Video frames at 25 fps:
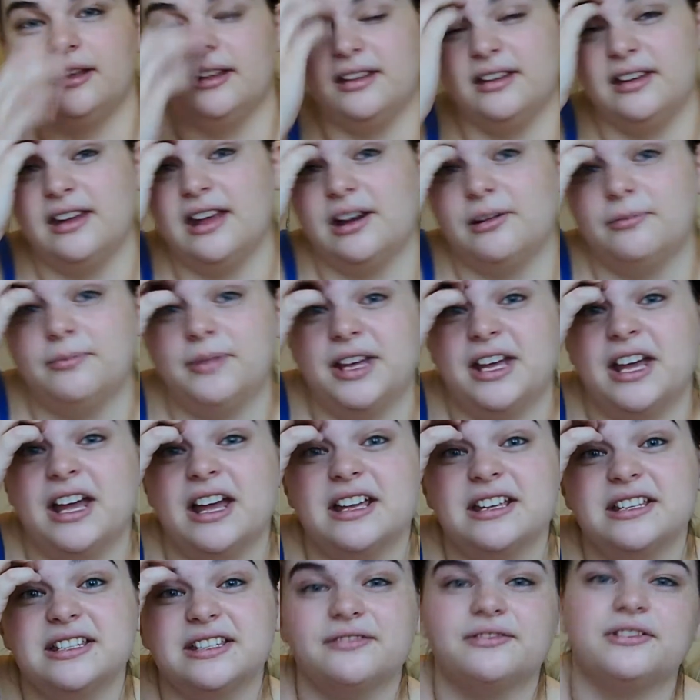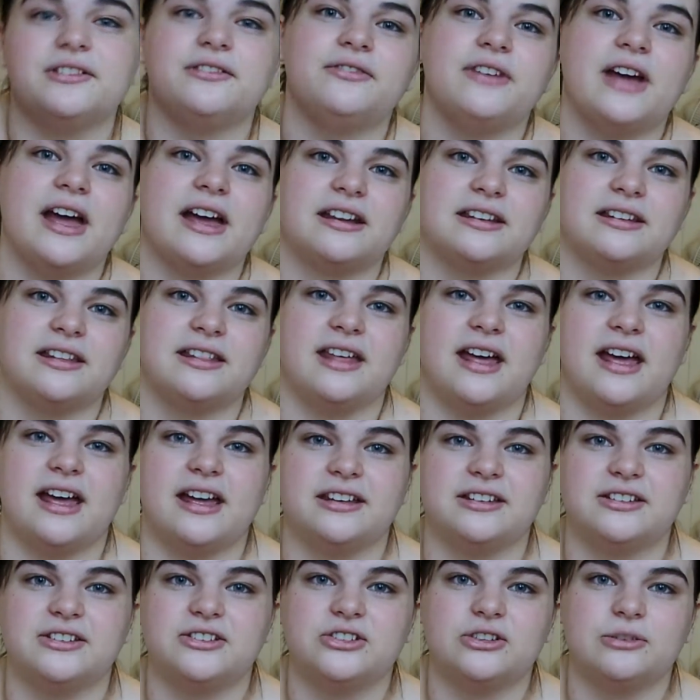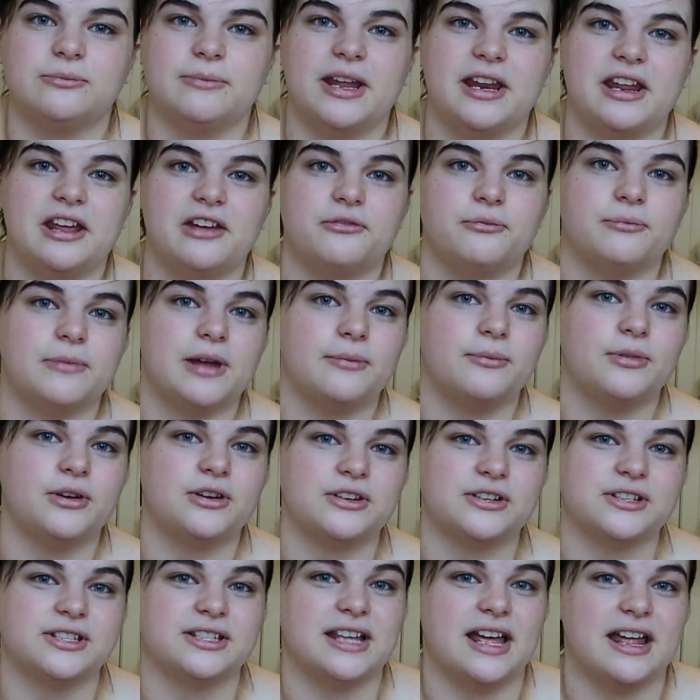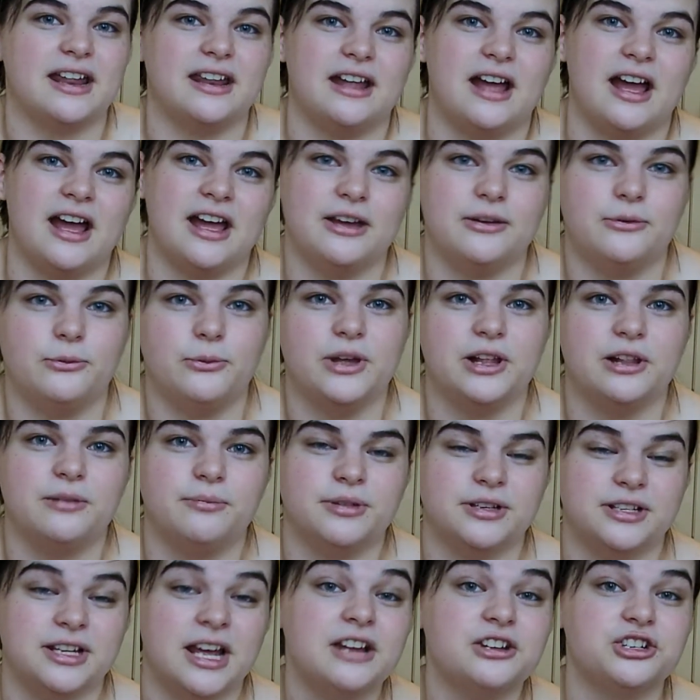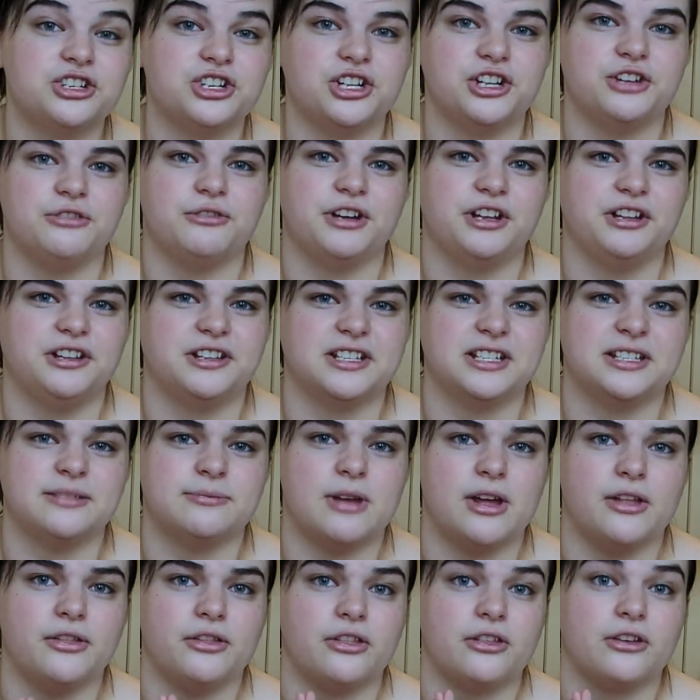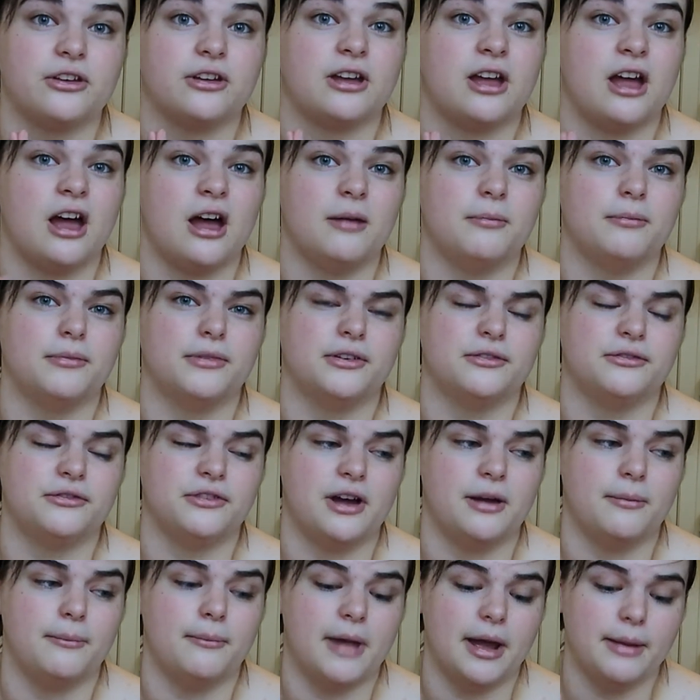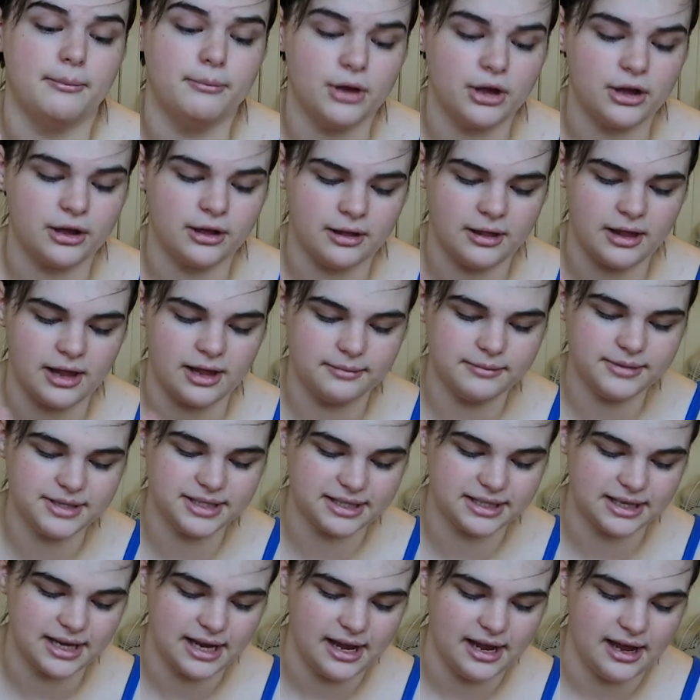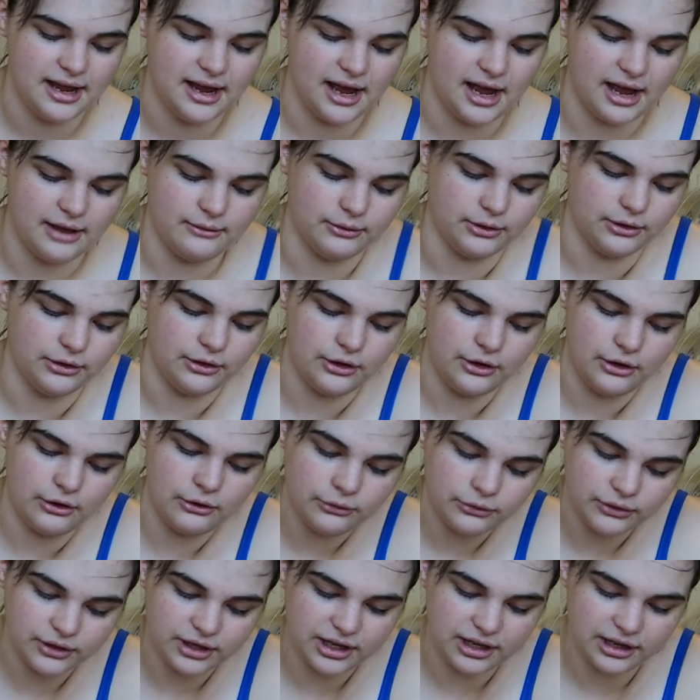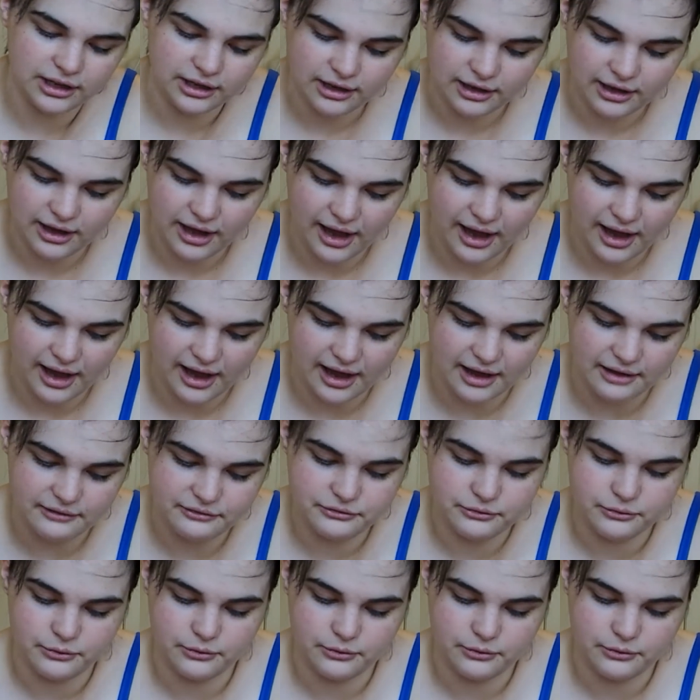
Now, because of the fact that so many of my books that I will potentially read this month come from my book clubs, I will only have